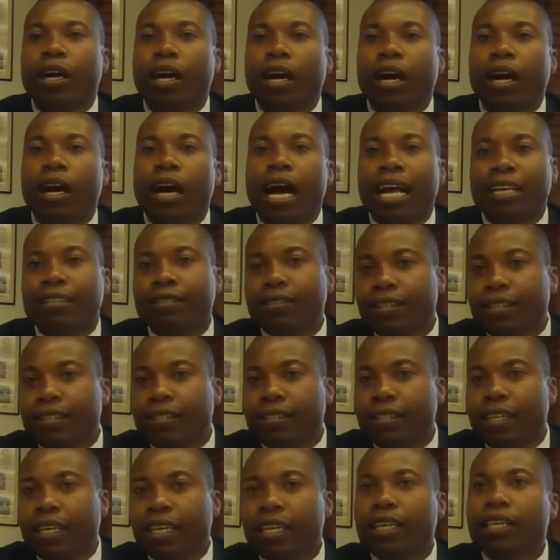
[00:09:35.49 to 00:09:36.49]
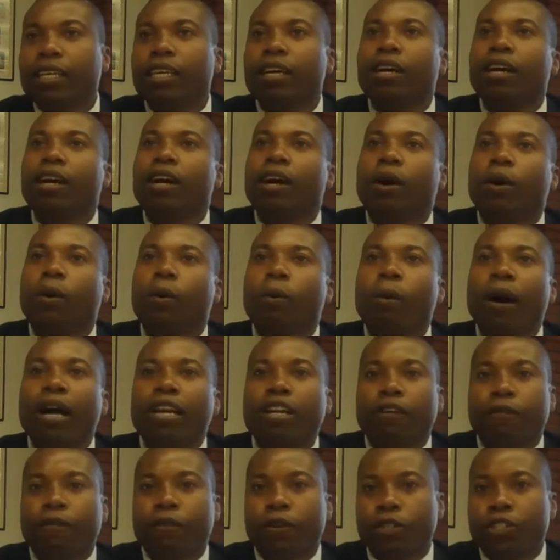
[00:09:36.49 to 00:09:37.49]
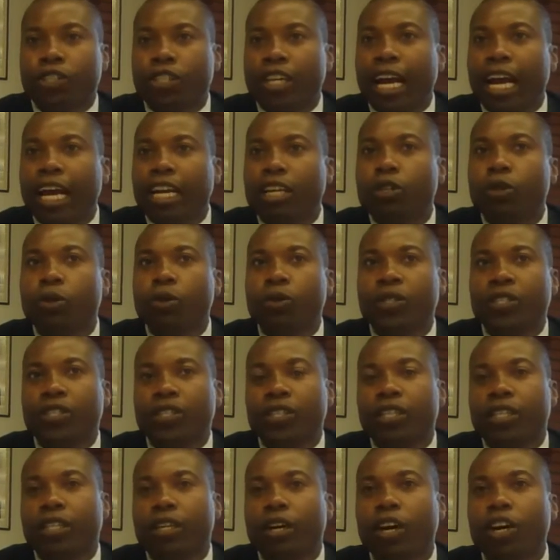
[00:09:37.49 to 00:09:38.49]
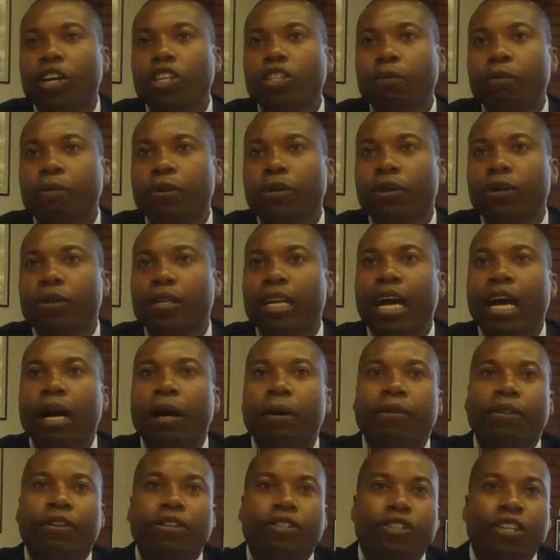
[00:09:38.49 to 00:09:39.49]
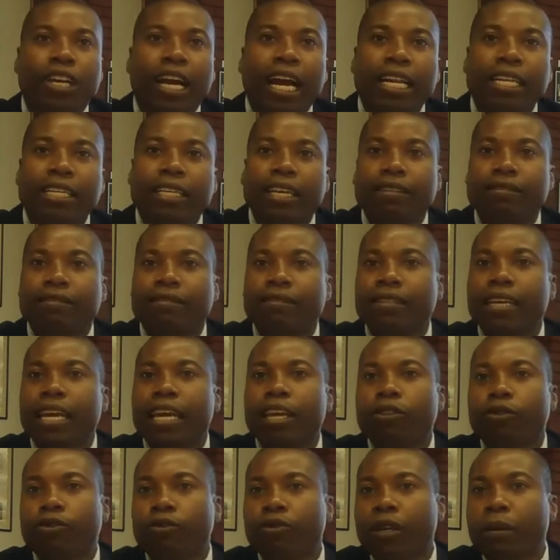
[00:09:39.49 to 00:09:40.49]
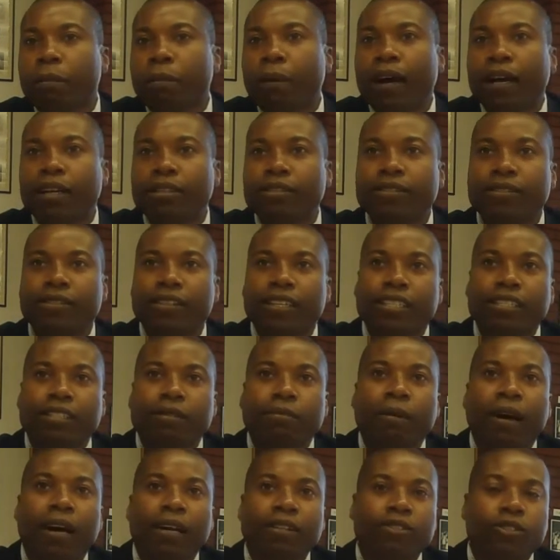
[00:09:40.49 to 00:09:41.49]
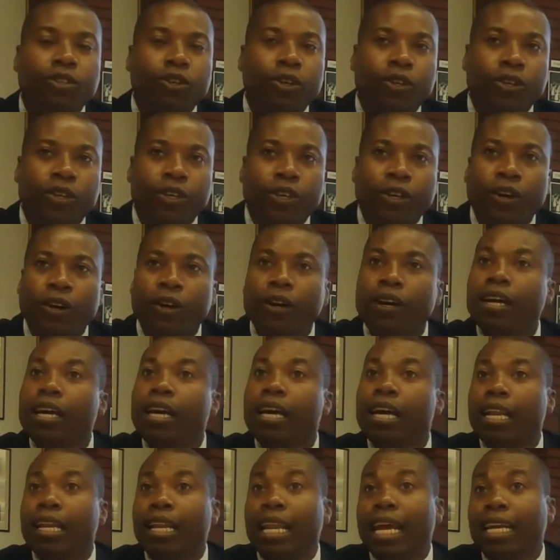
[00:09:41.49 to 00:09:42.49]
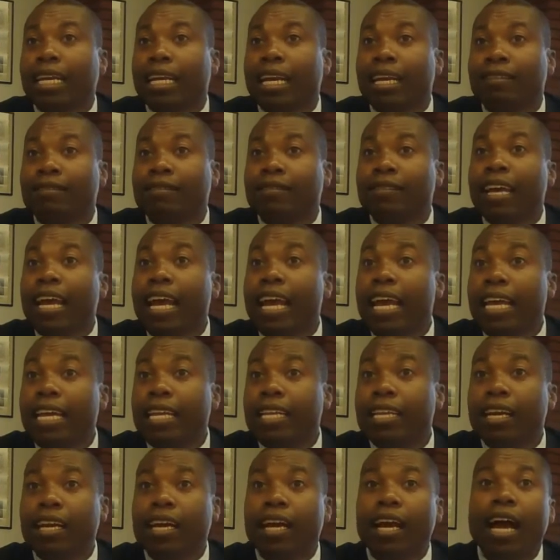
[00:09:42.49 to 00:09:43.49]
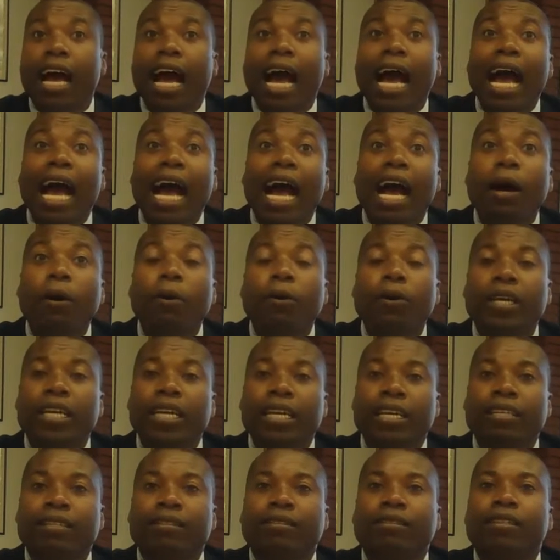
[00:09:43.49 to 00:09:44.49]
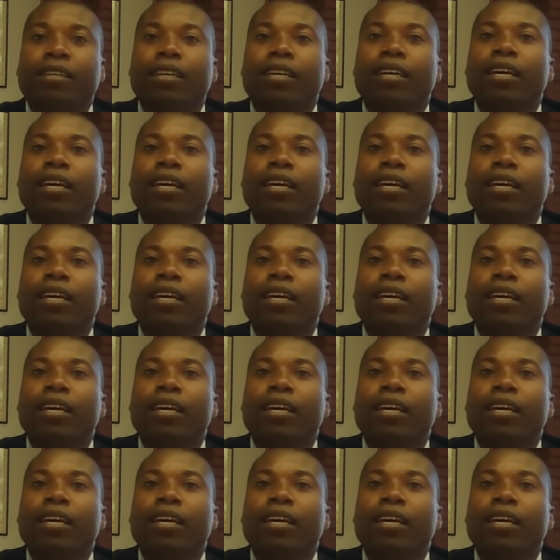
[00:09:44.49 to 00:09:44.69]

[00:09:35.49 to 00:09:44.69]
assisting one of her child who is in hospital? Now, the child can stay 3 months, 6 months, a year. Like I said, how is